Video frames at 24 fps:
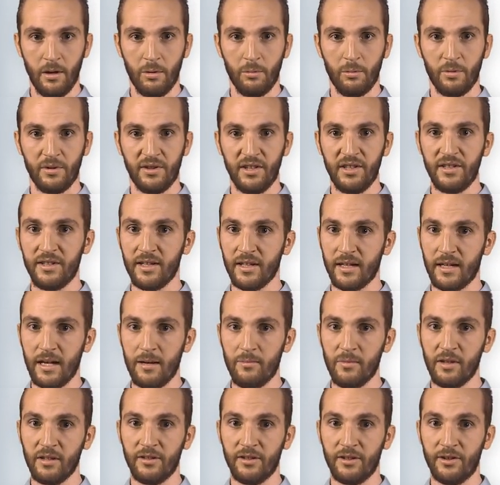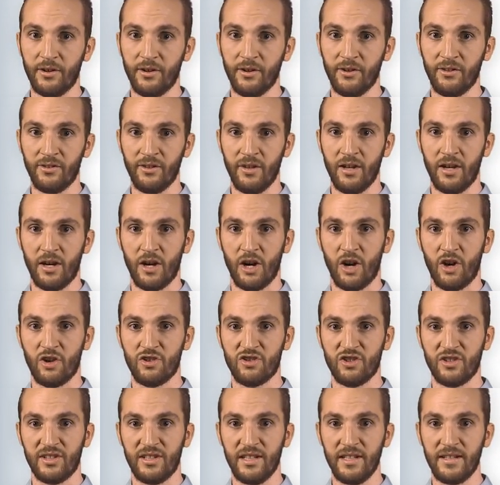Within the coming years,
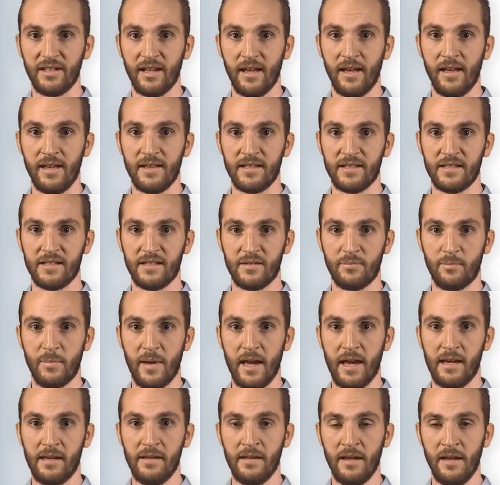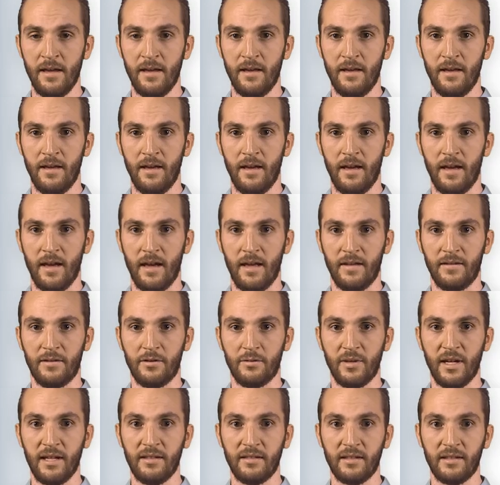Argentina, Spain, and the
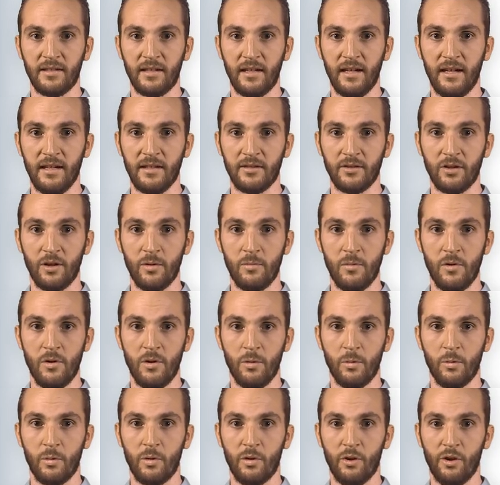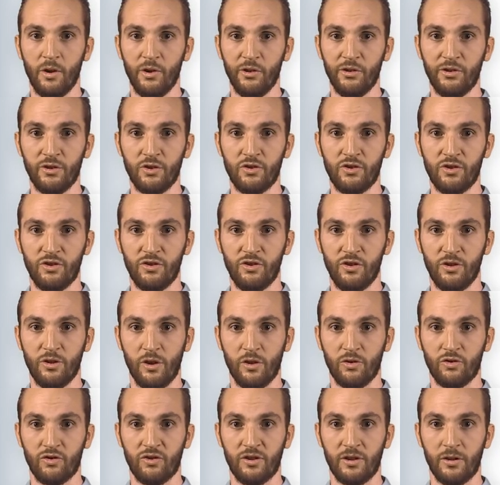United Kingdom will also
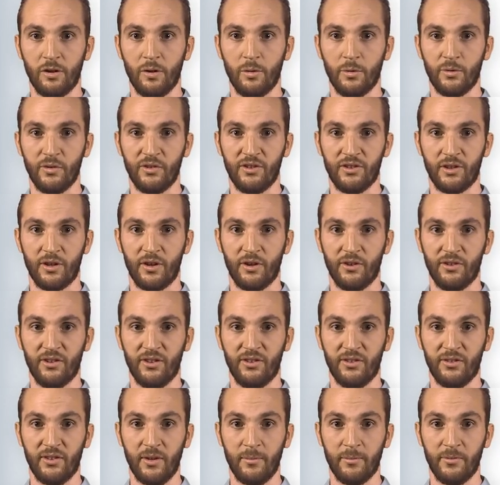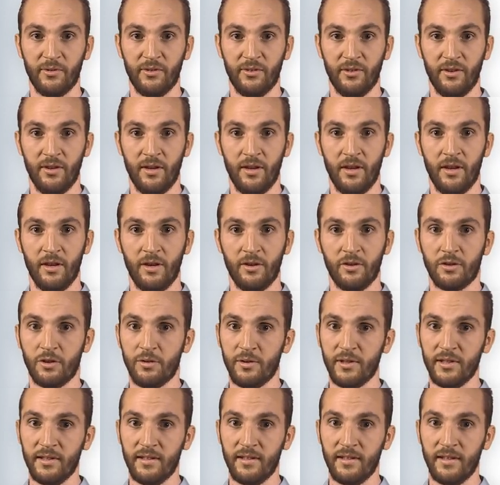launch their own SAR systems.
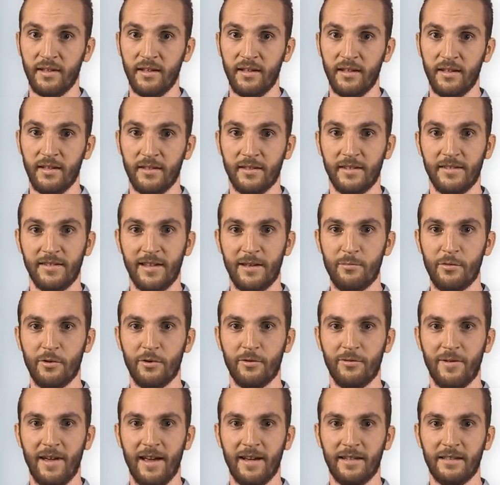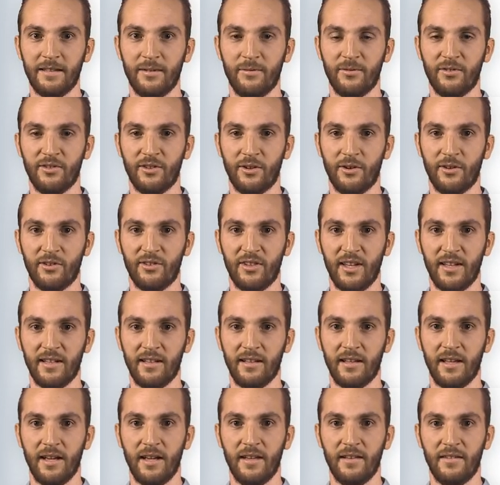Currently, the number of active SAR
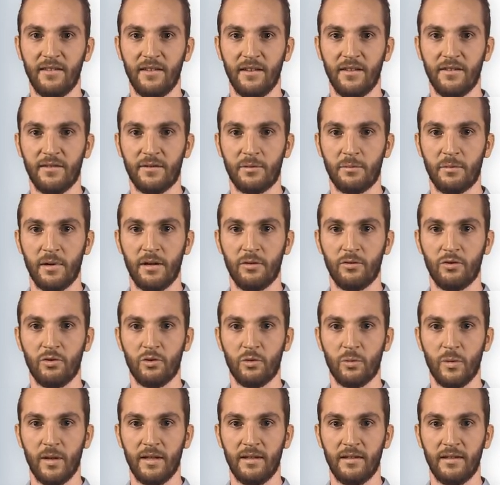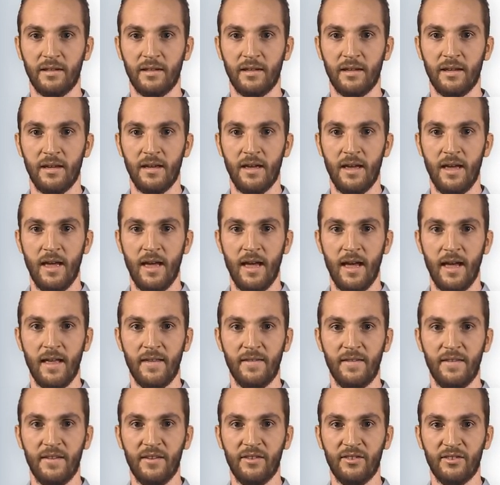satellites is around 20,
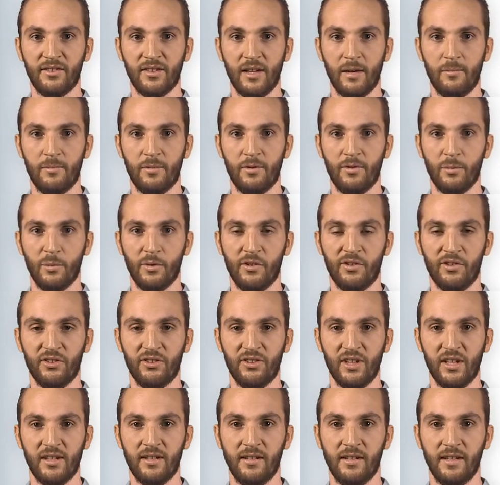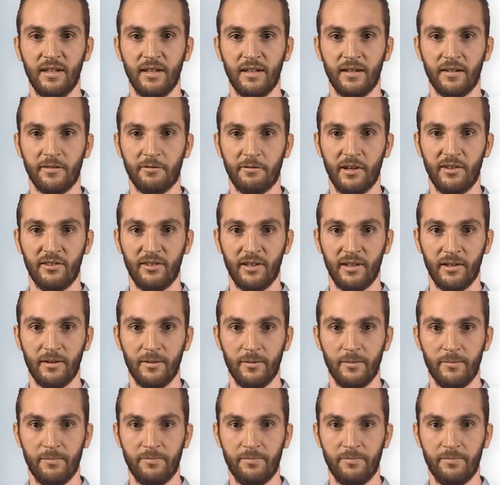and this number is steadily increasing.